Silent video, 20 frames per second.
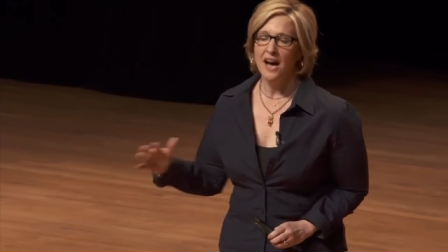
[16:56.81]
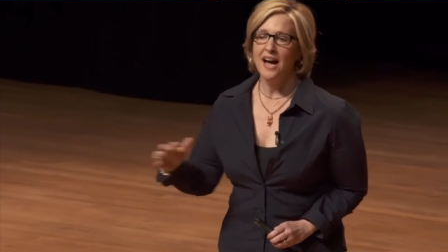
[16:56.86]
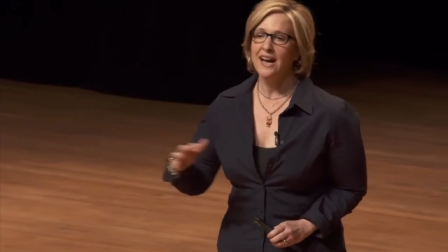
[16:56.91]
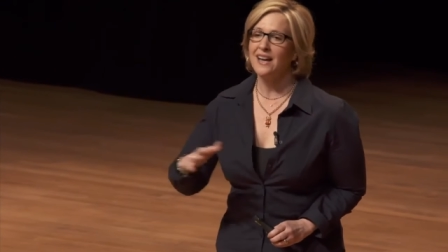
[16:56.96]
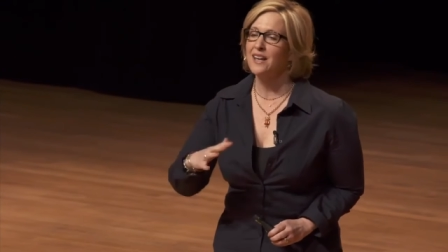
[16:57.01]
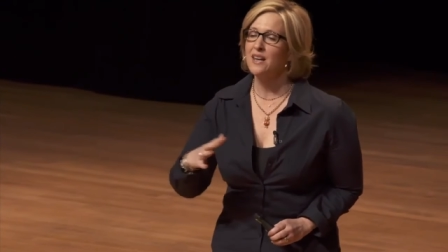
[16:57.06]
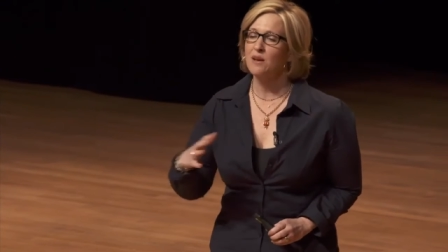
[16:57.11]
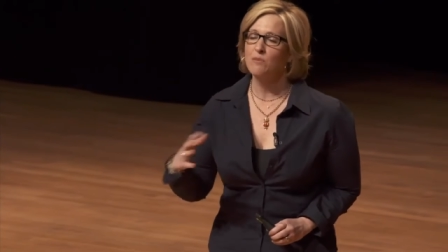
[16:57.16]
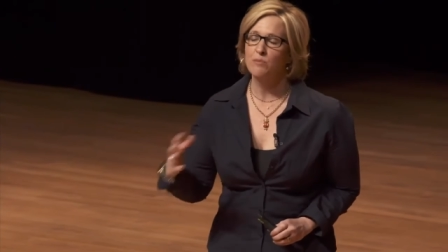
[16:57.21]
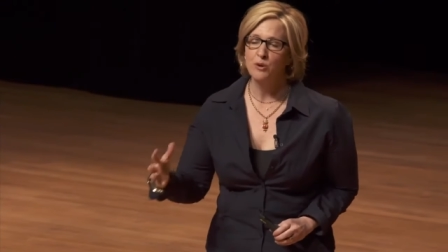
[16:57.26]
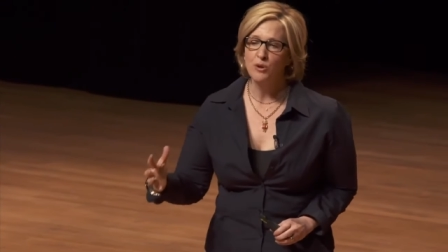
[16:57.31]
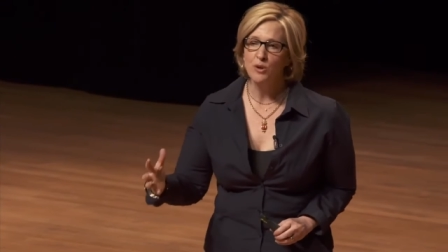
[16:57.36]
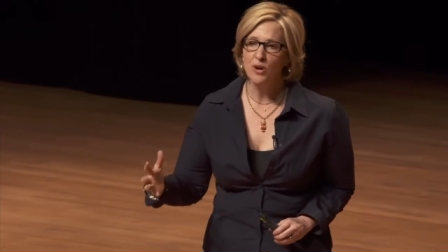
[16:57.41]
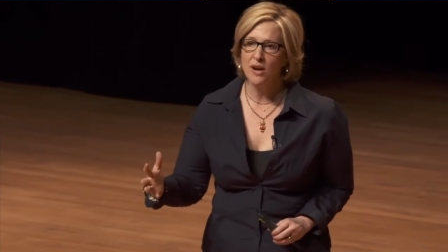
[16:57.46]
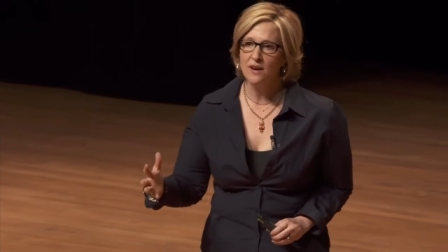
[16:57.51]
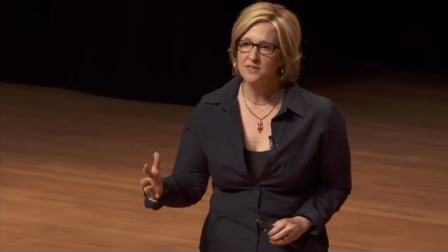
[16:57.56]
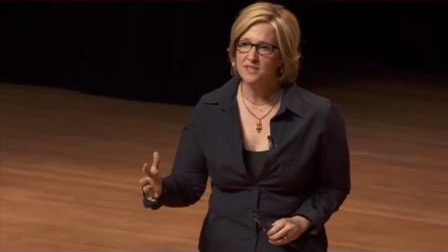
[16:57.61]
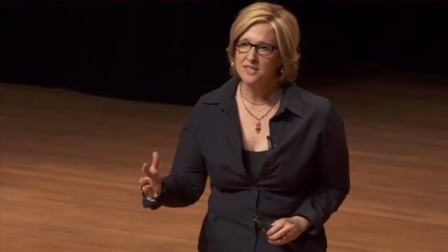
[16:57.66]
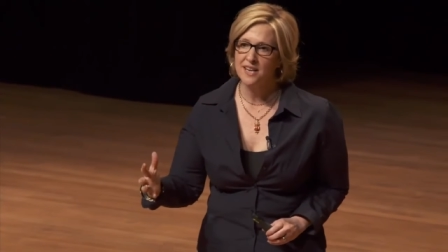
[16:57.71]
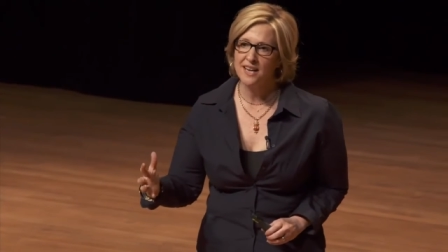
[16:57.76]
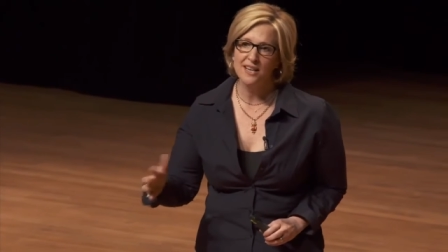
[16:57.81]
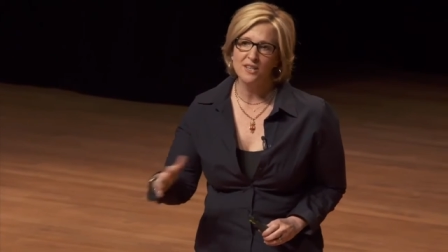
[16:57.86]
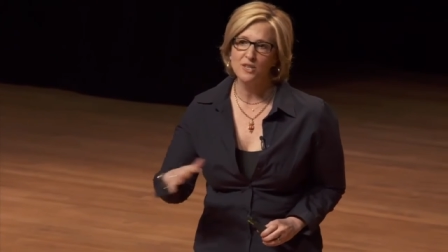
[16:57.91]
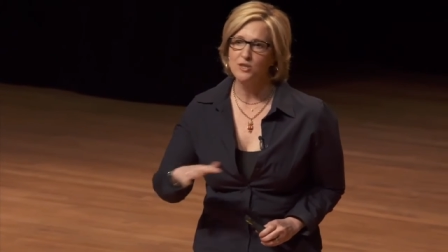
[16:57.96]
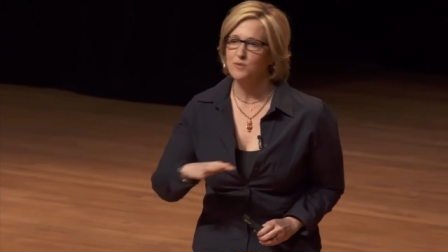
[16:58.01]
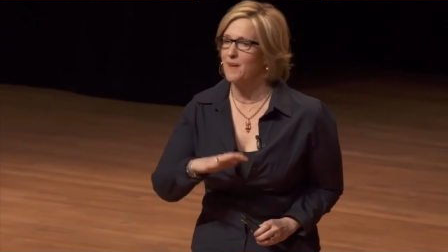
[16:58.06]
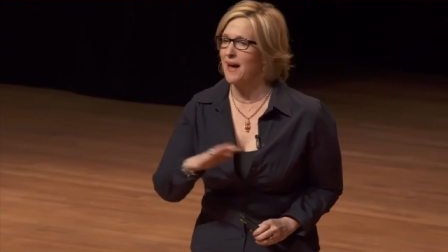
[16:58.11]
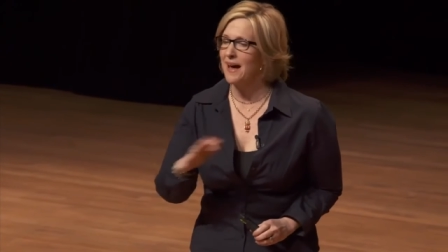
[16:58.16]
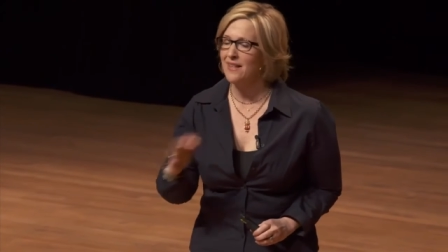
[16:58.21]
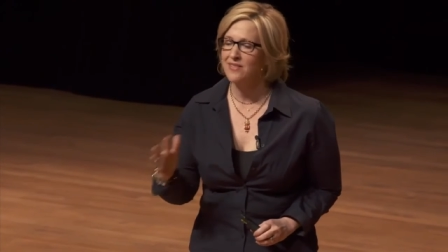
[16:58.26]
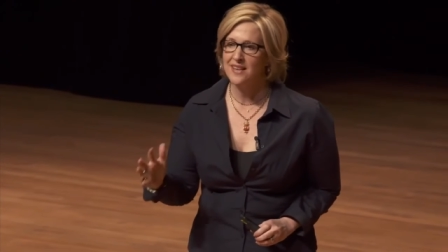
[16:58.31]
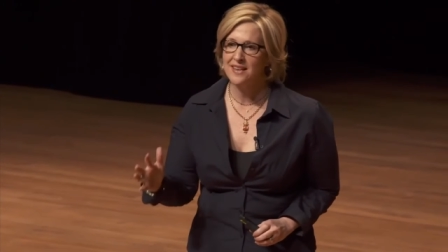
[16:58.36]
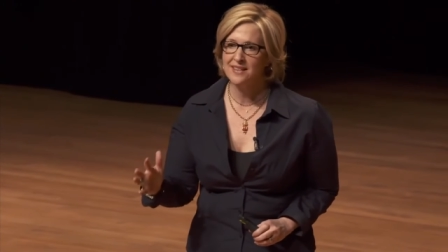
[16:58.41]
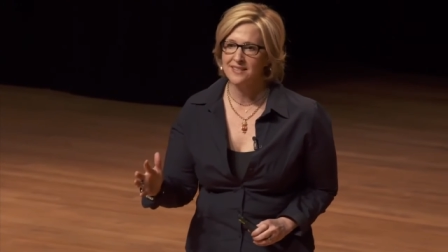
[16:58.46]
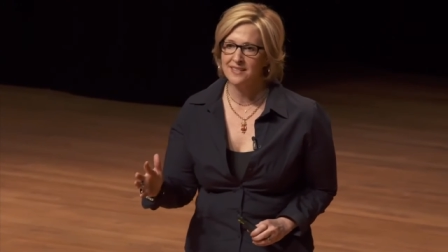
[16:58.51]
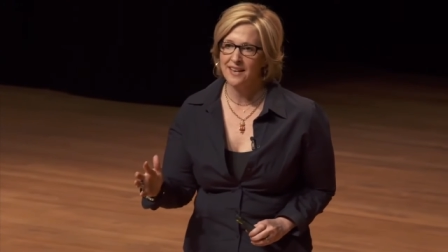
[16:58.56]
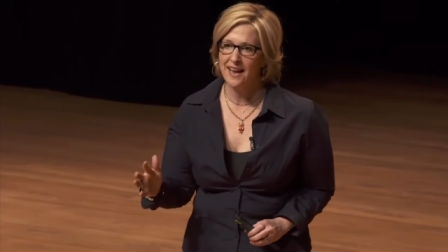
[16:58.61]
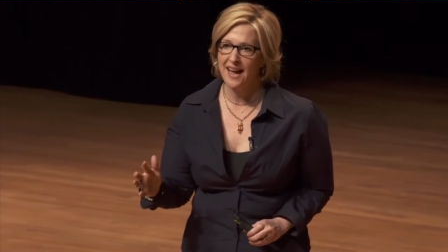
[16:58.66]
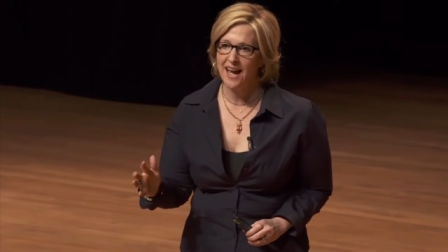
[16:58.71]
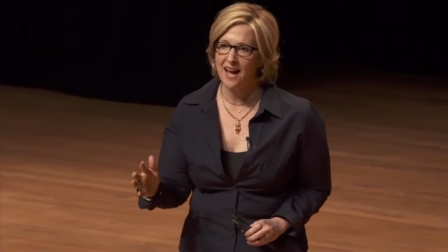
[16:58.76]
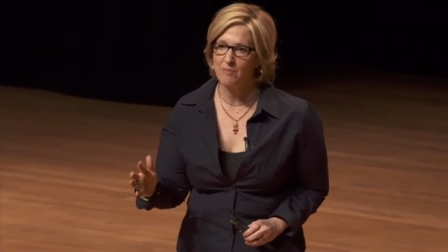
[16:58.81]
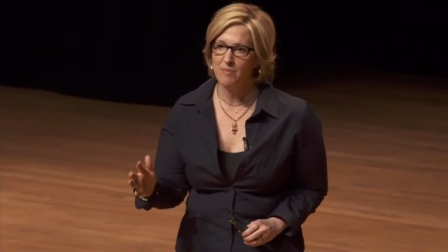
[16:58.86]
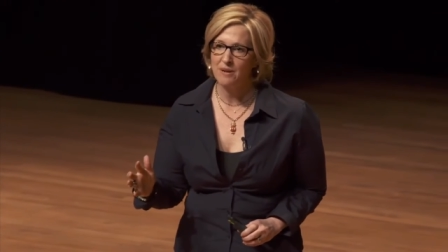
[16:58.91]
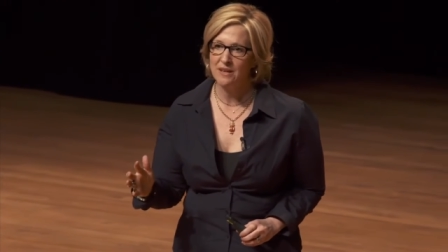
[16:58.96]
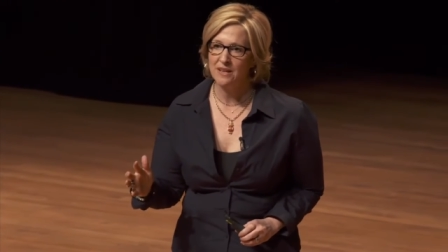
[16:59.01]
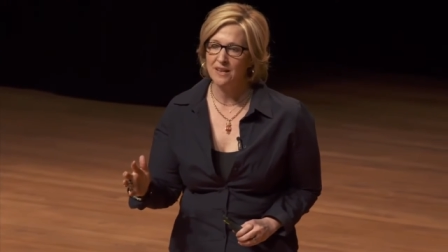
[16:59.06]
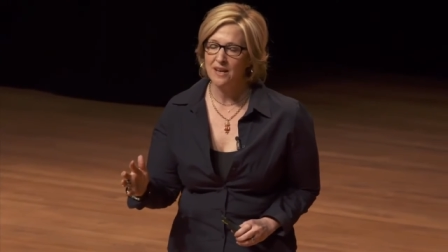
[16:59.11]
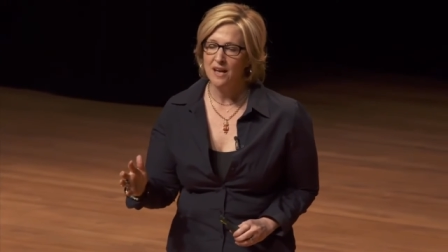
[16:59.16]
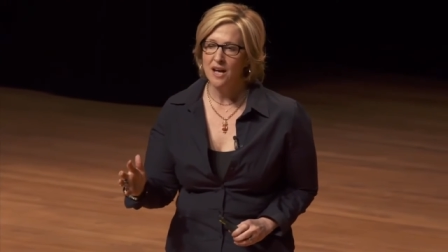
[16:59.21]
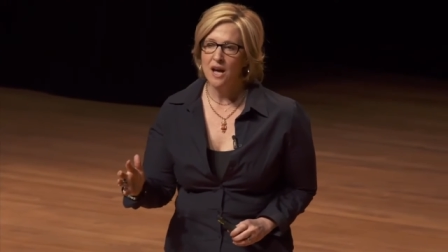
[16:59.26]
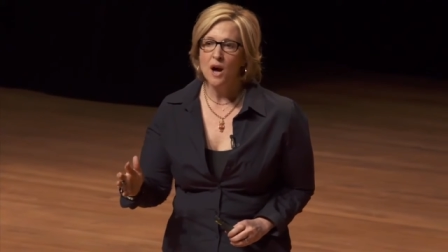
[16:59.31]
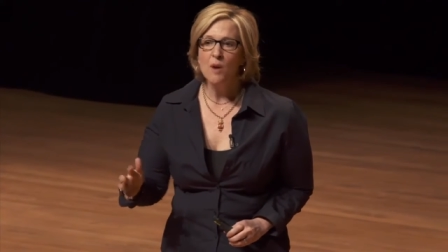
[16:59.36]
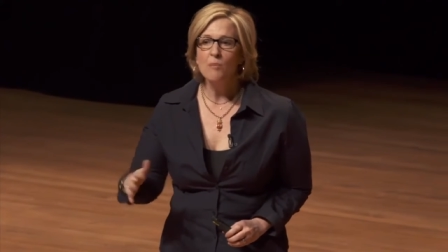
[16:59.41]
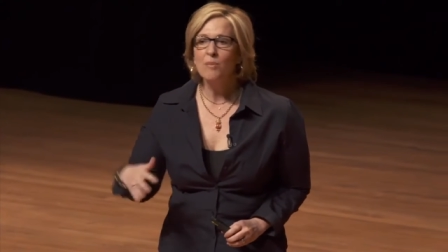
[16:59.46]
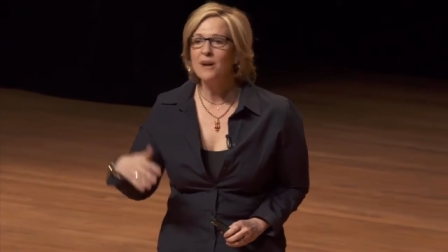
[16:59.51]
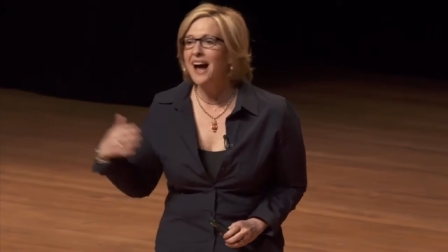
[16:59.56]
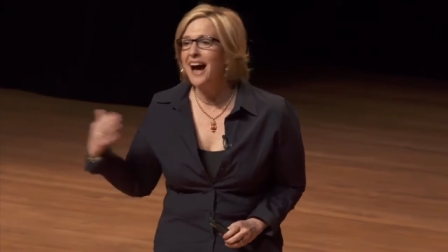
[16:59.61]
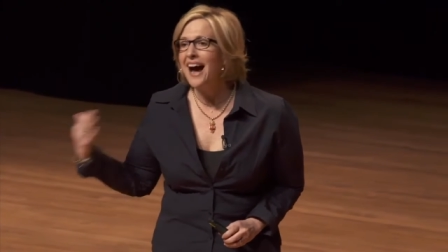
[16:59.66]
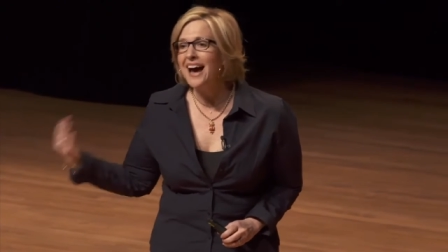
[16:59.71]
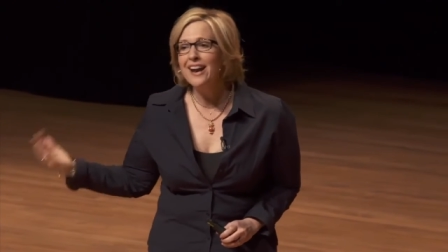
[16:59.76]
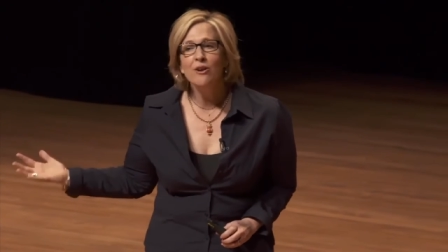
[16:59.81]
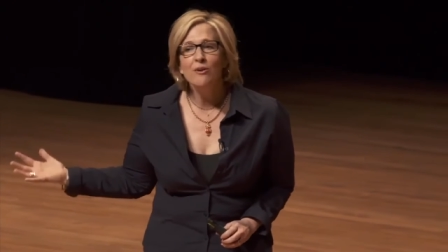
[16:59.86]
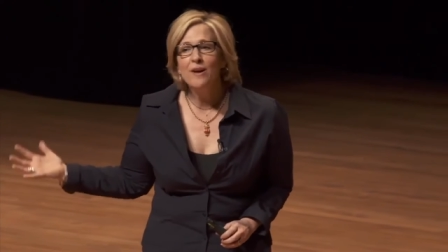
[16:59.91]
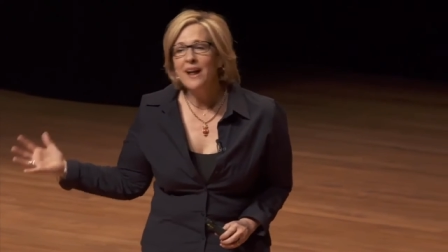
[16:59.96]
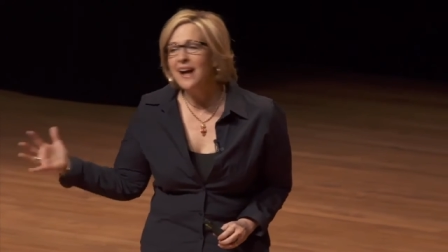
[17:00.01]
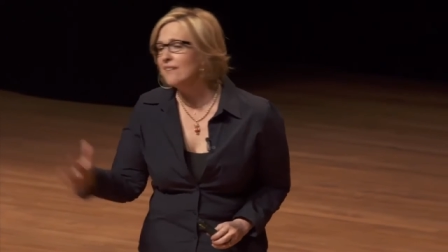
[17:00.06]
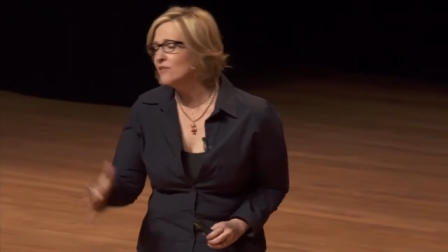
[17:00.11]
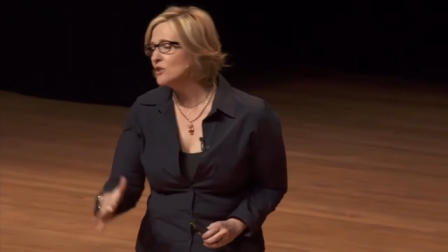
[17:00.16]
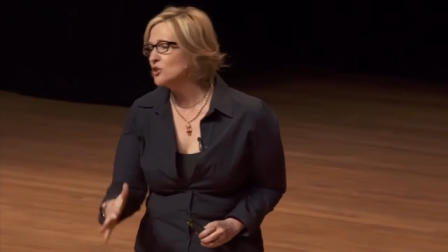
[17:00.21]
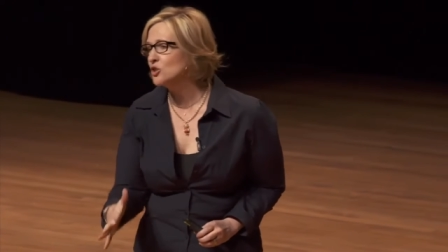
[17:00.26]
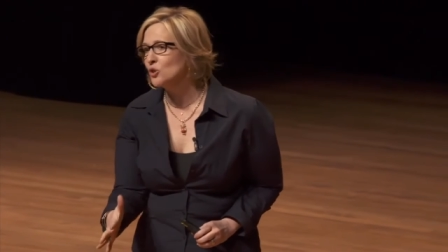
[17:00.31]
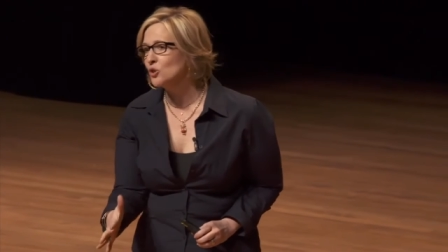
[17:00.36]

I could get booed off stage, bad things could happen, but I don't have a